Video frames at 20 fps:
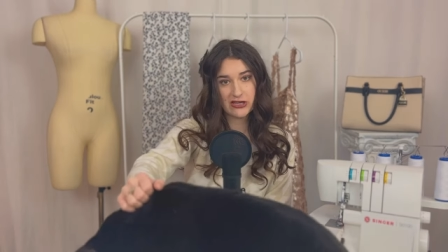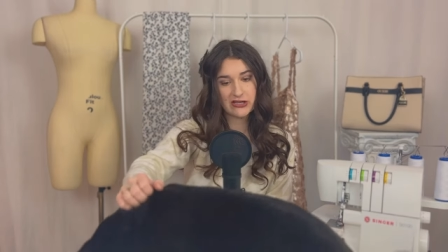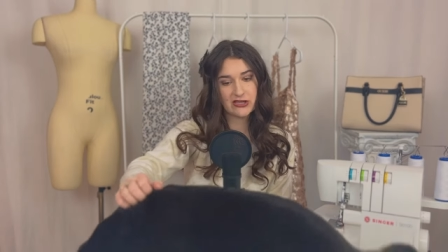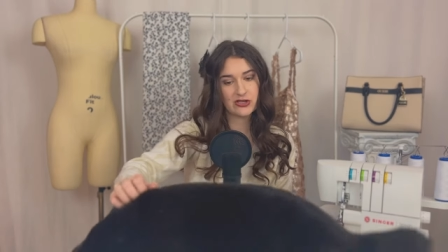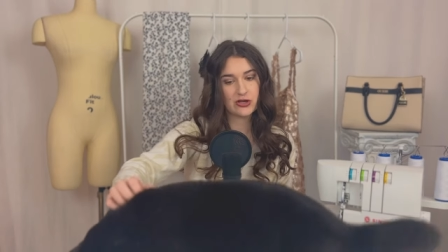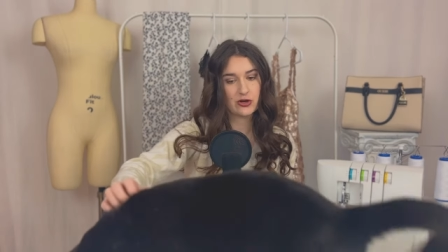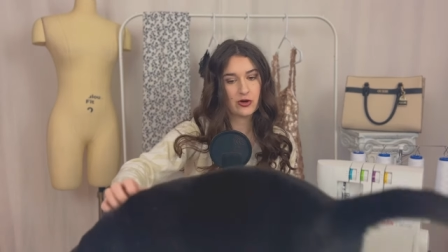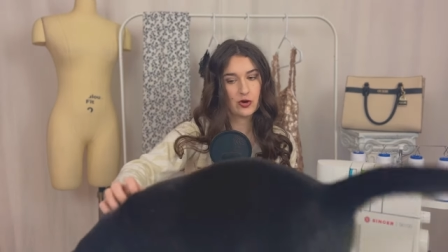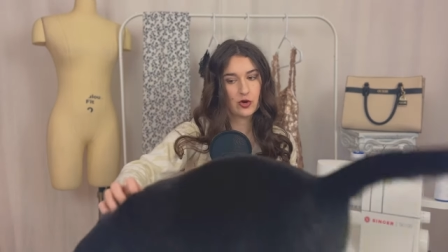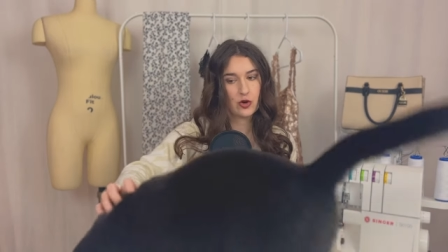
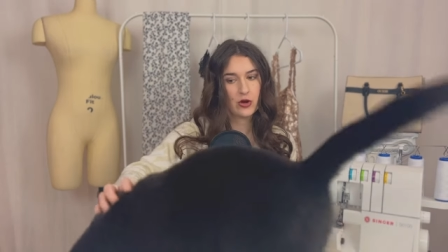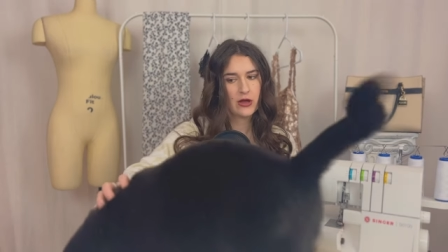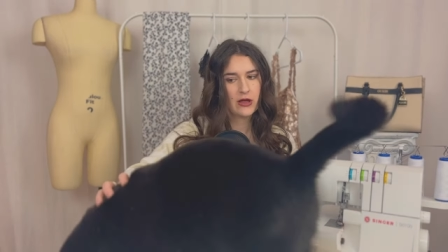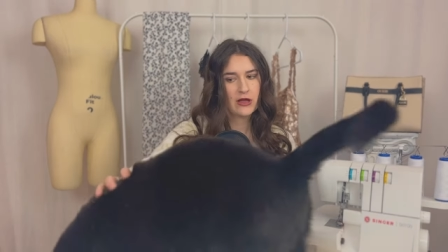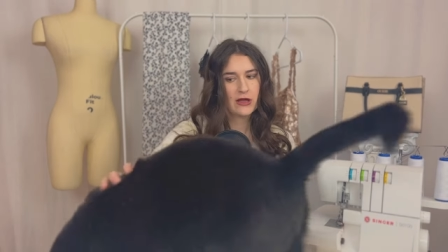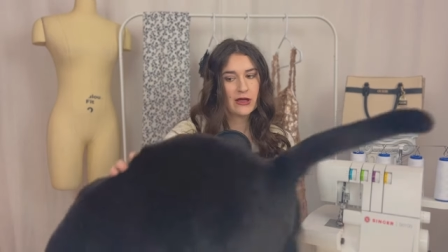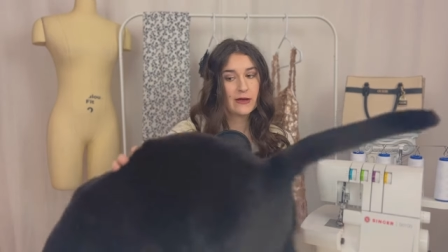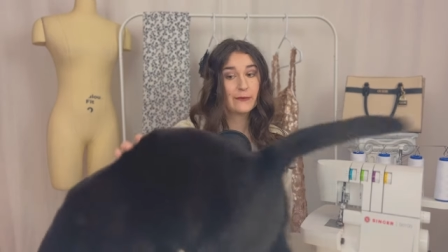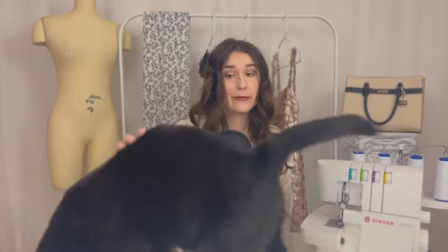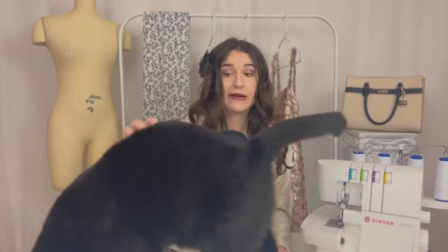So
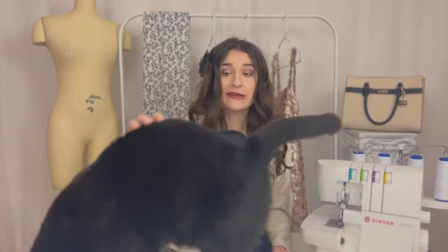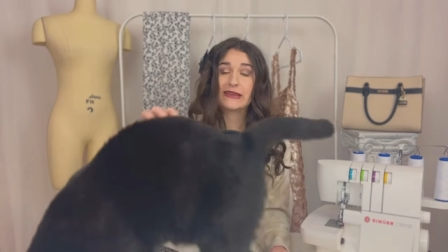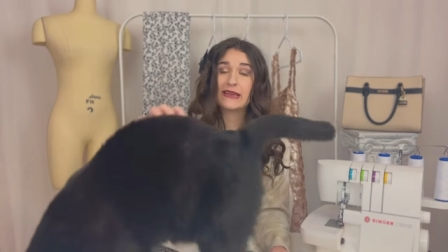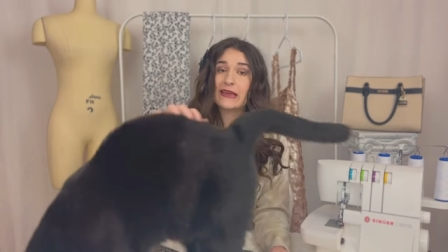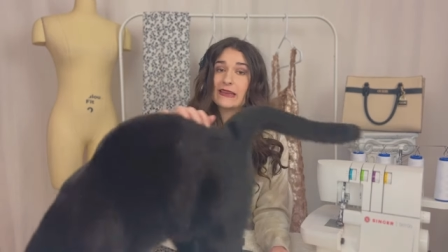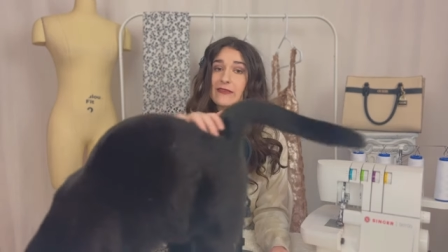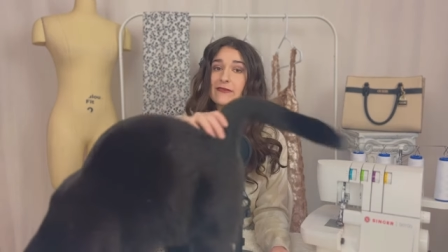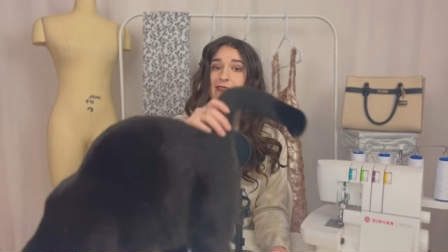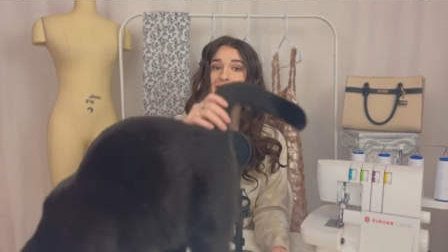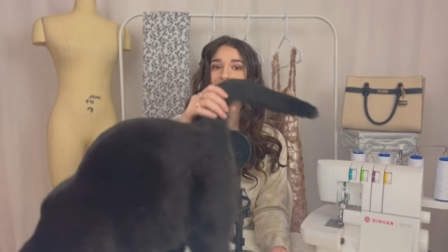by the
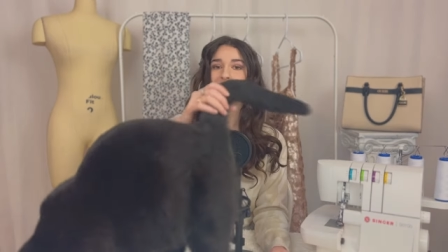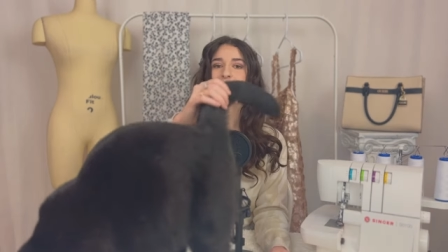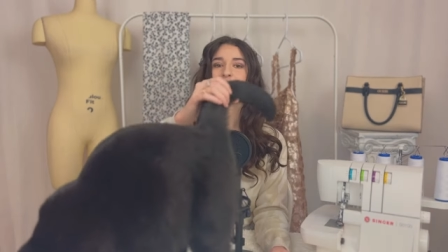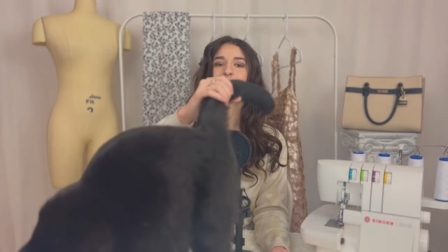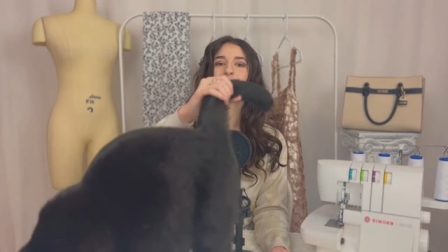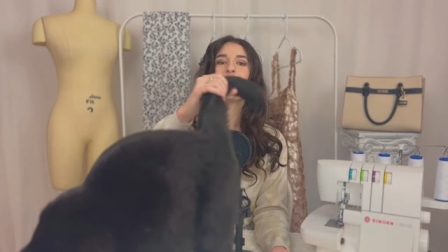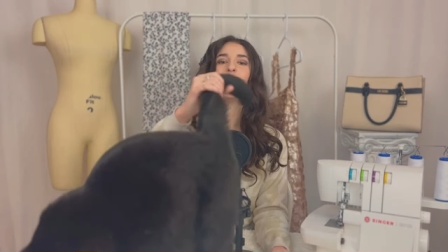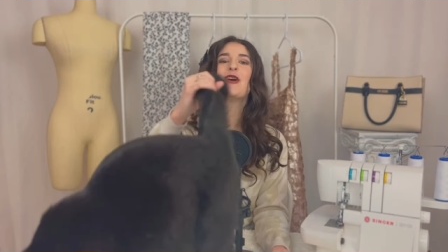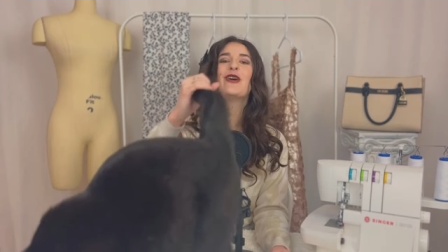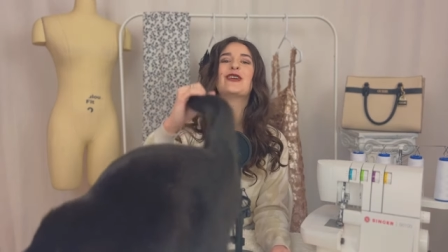end of this video,